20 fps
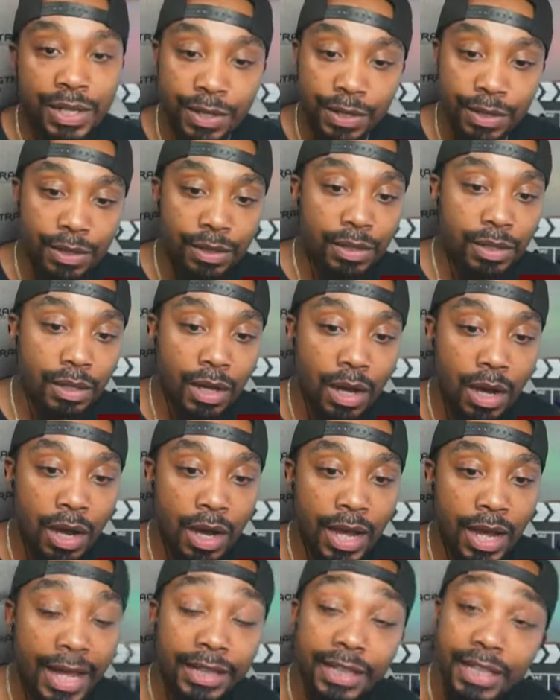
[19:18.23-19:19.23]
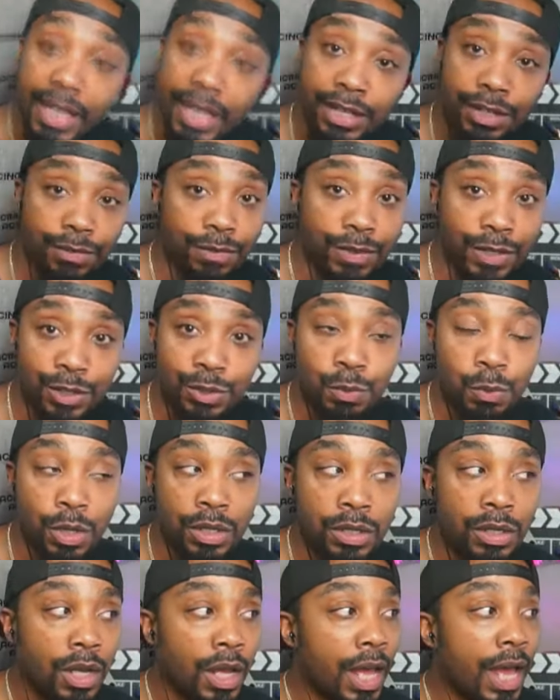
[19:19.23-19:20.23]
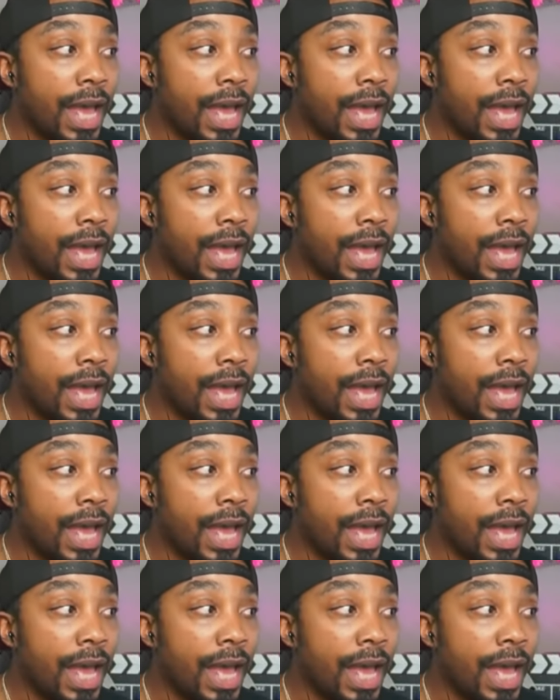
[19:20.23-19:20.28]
and at the end of this one.